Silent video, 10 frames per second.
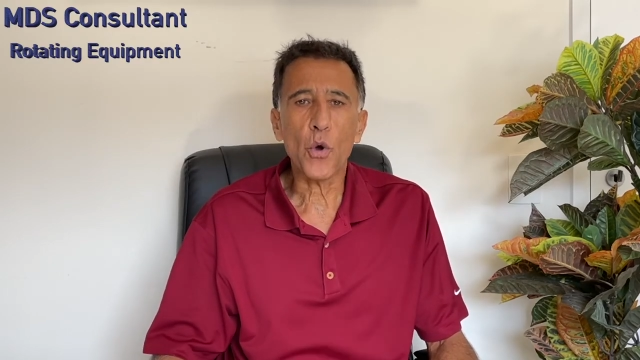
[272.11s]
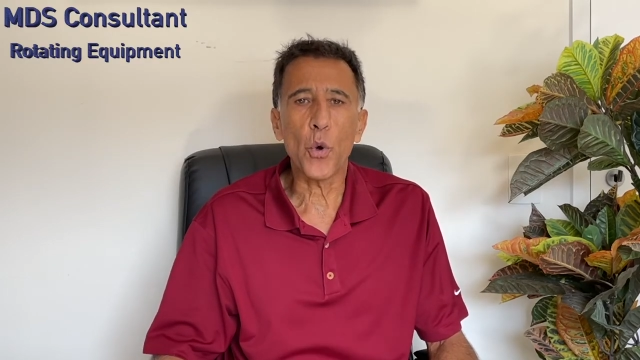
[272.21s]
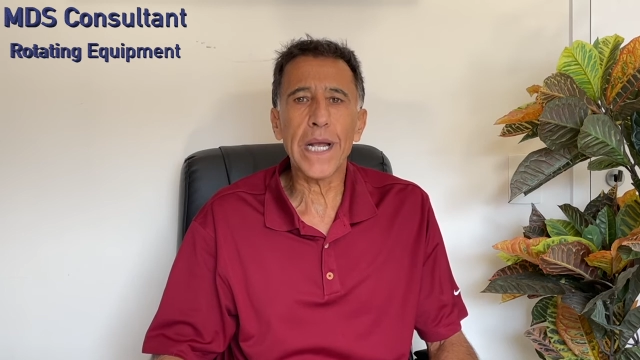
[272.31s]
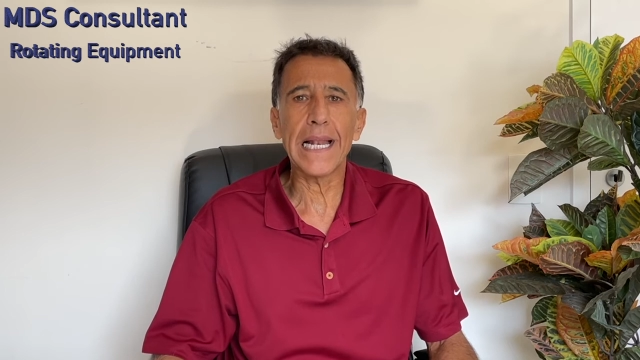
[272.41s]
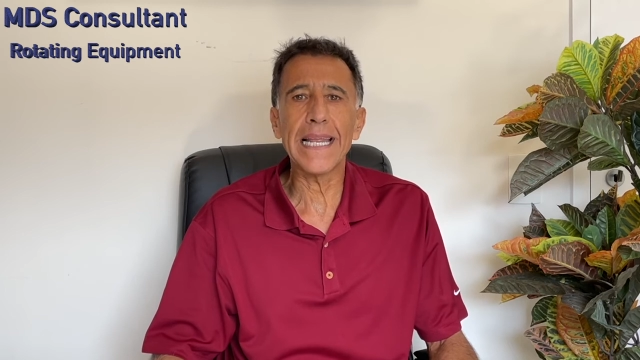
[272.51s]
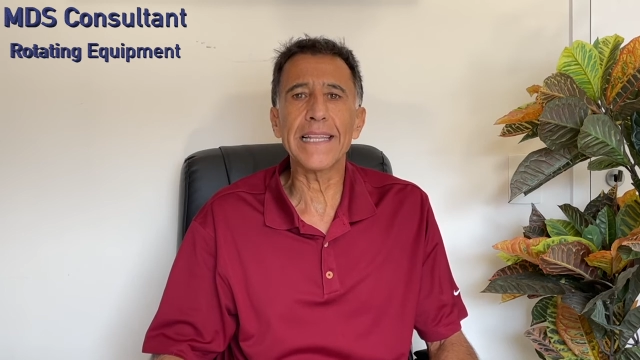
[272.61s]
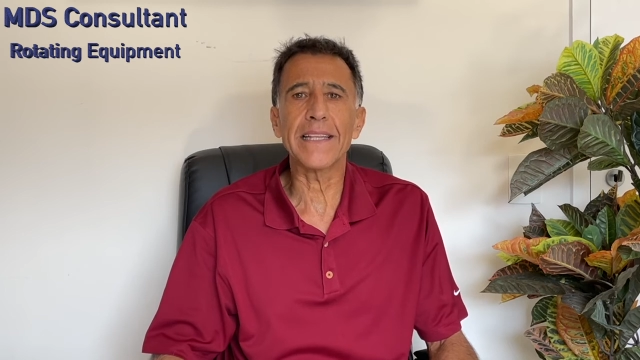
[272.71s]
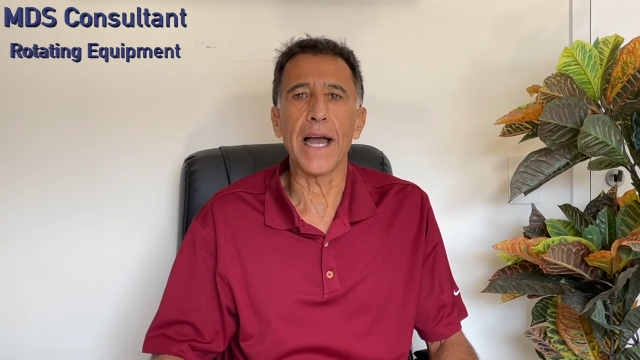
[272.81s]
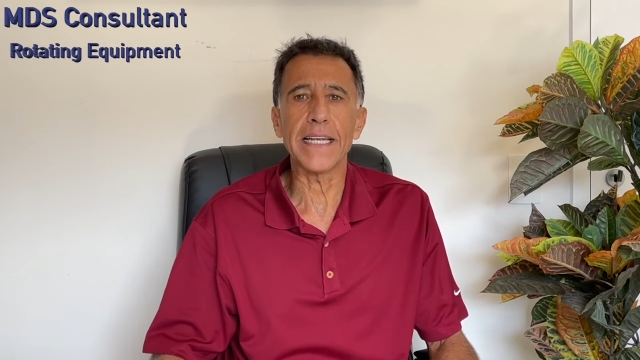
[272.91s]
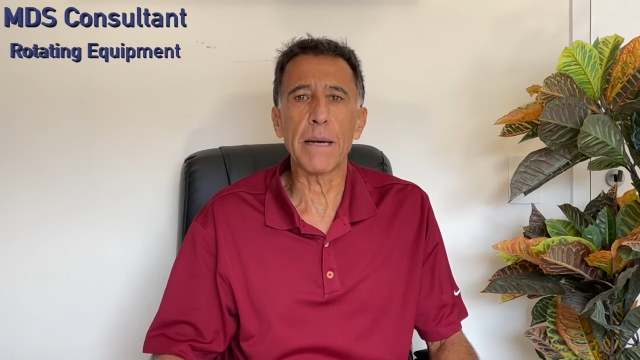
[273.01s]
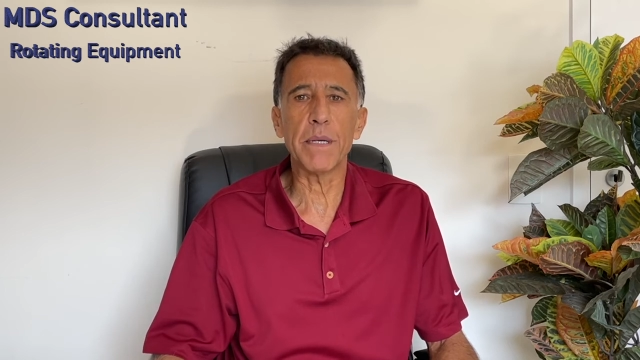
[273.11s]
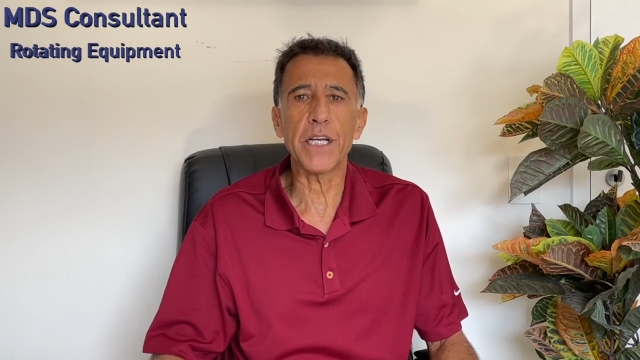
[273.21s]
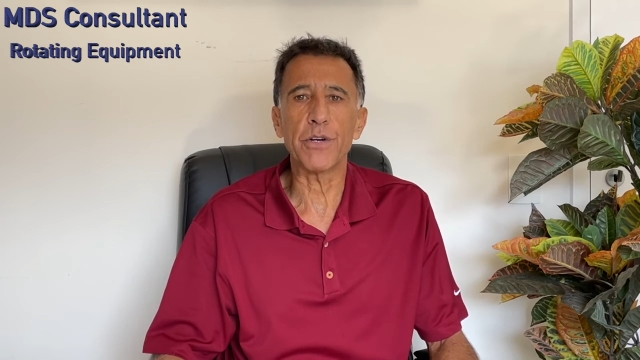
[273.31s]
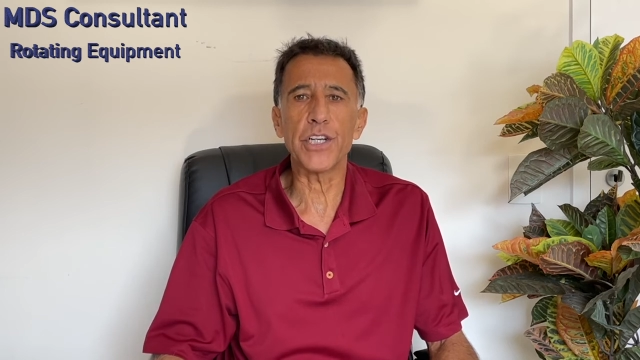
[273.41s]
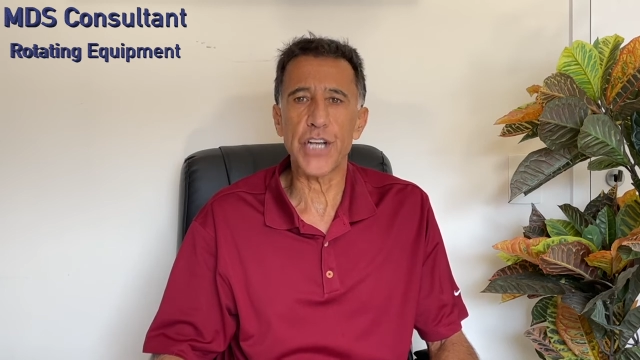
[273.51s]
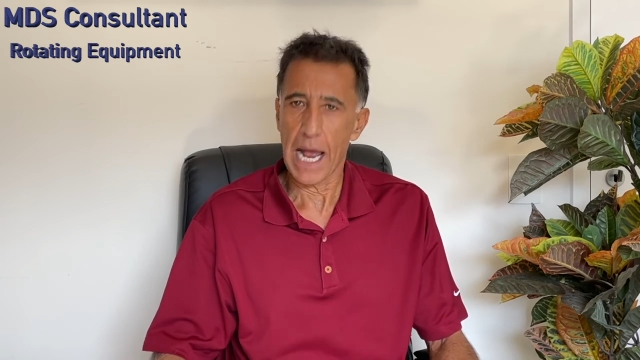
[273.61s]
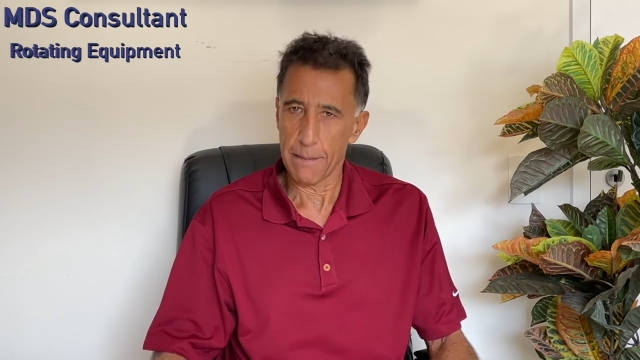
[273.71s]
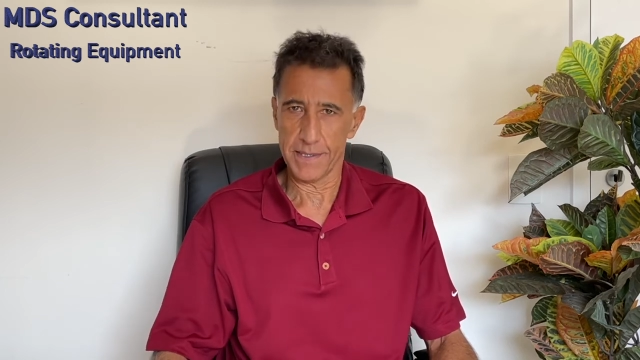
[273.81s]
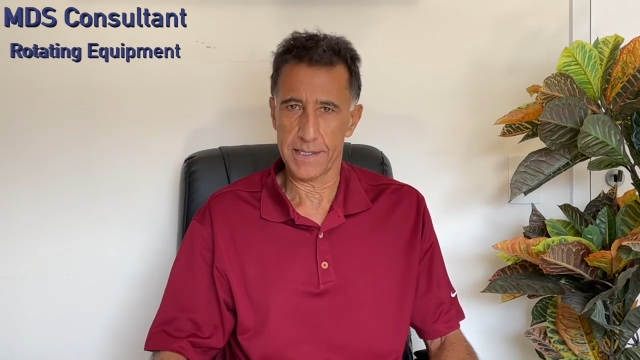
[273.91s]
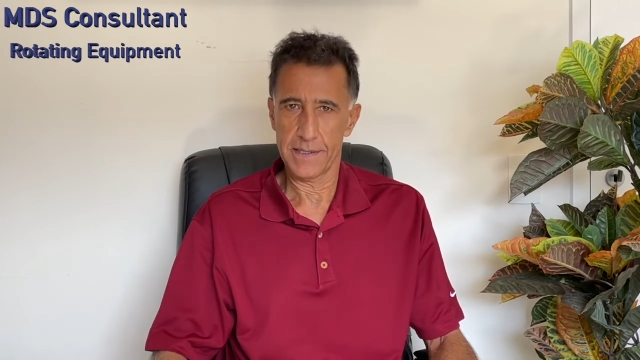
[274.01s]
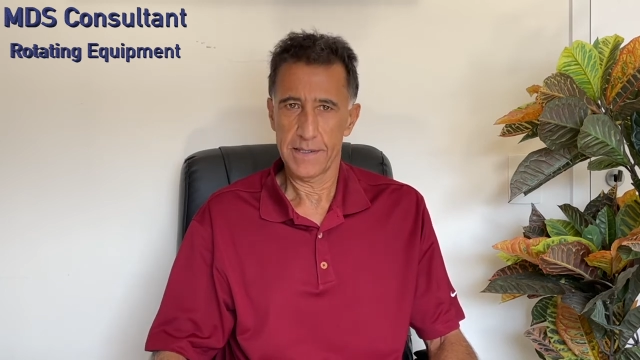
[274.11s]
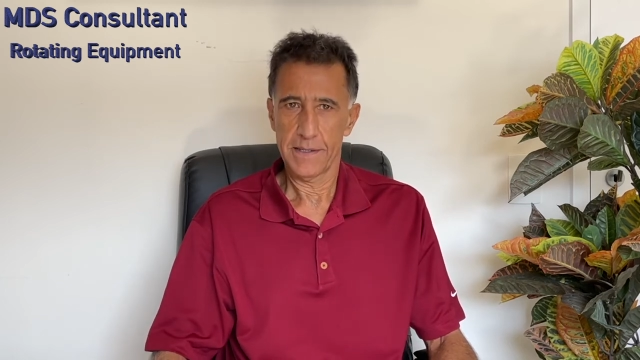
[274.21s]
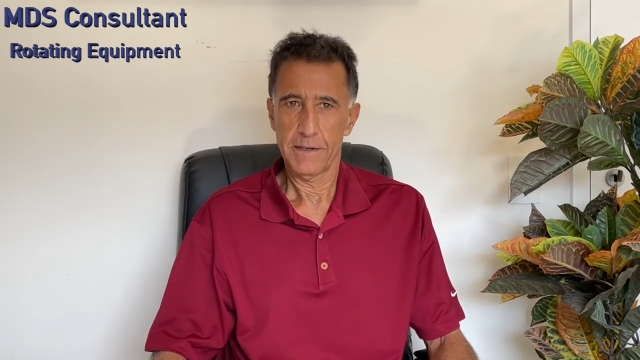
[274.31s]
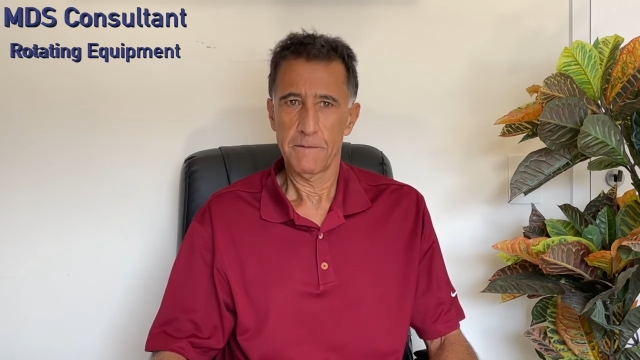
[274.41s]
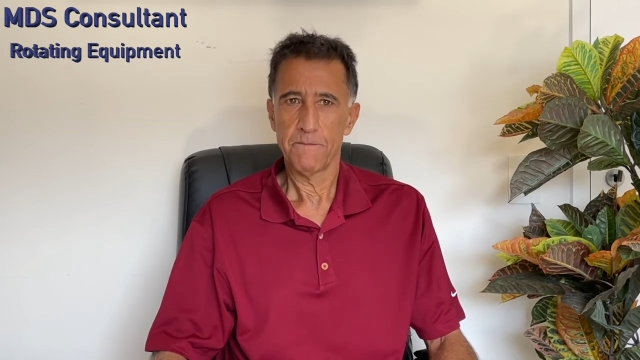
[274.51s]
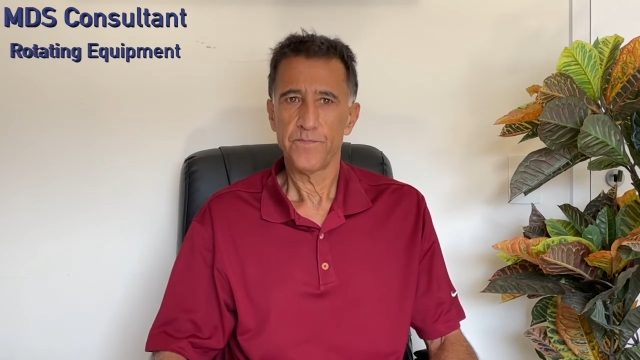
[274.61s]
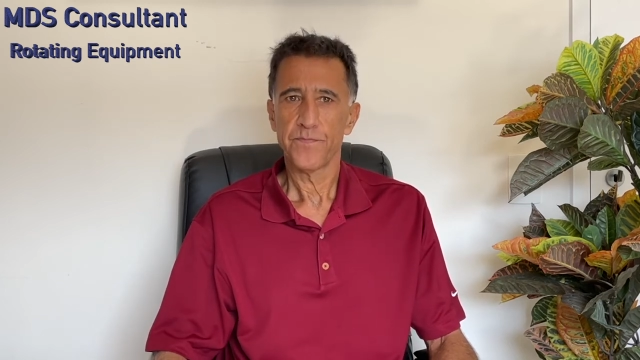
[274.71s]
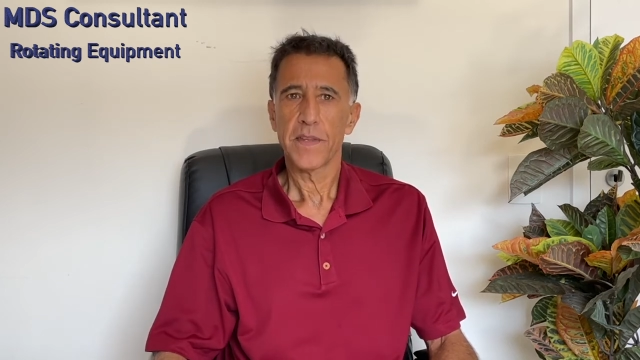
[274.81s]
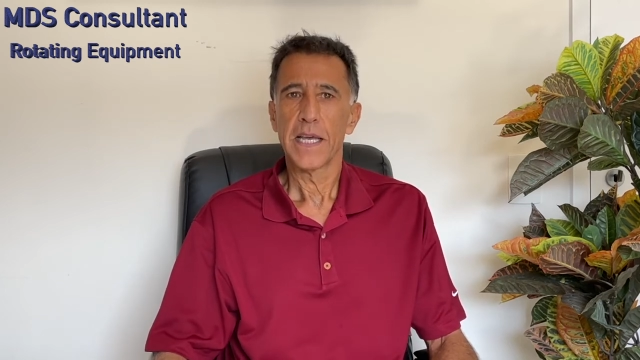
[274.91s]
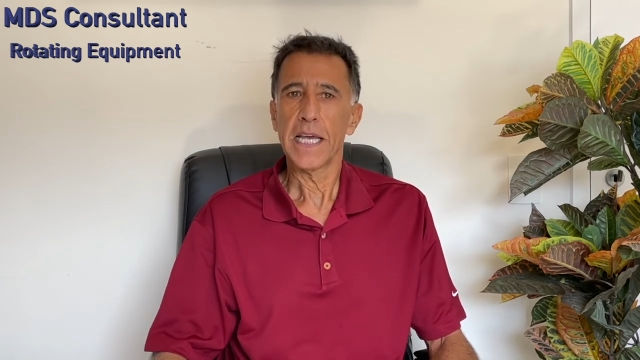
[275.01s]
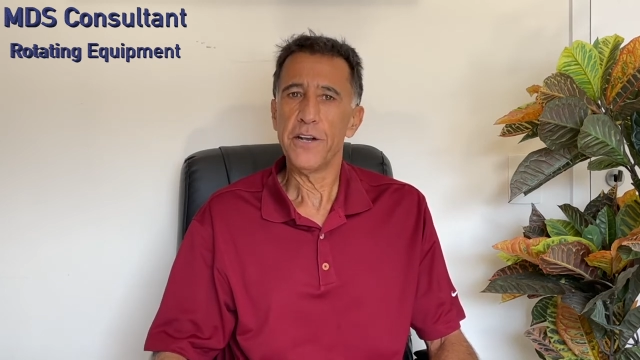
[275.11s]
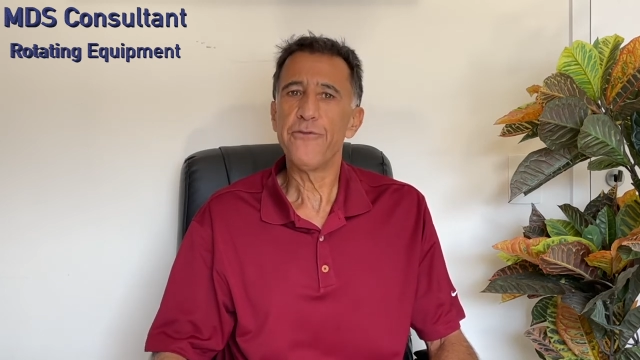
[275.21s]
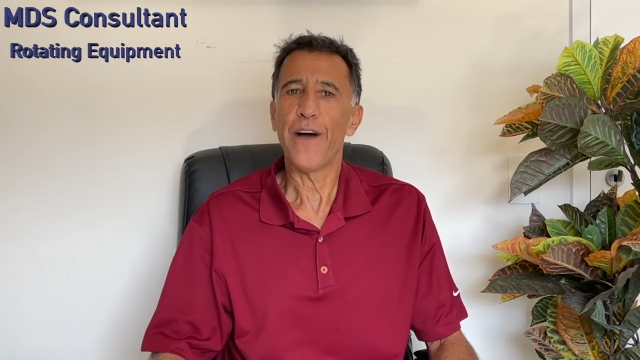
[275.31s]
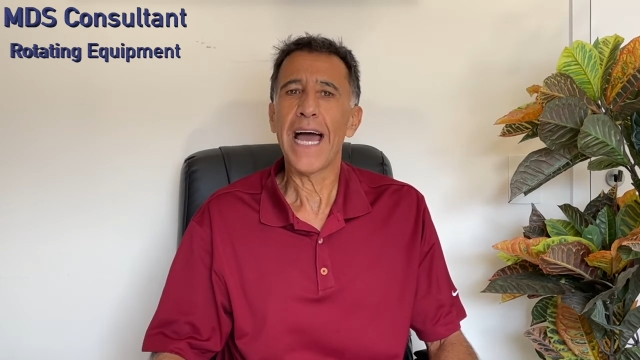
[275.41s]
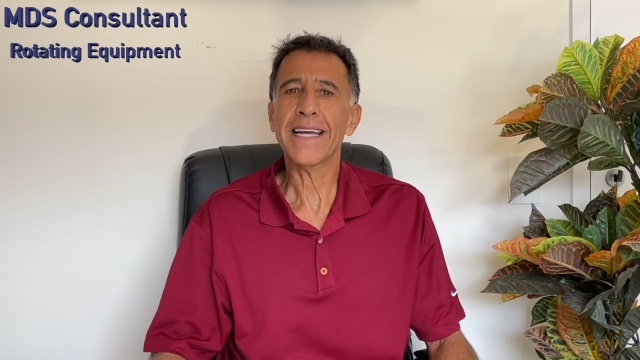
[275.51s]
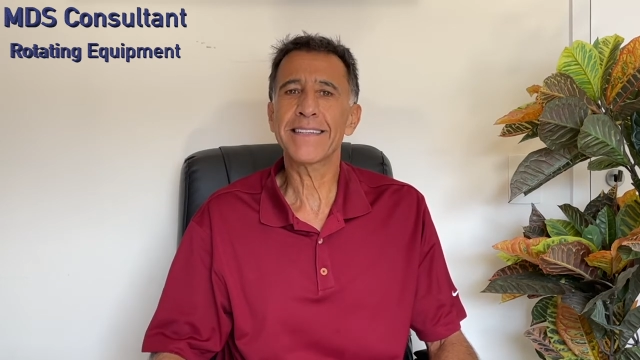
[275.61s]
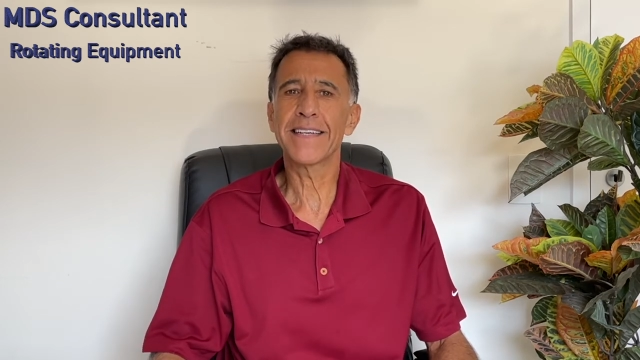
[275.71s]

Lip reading: quickly dynamic ring jams. In fact,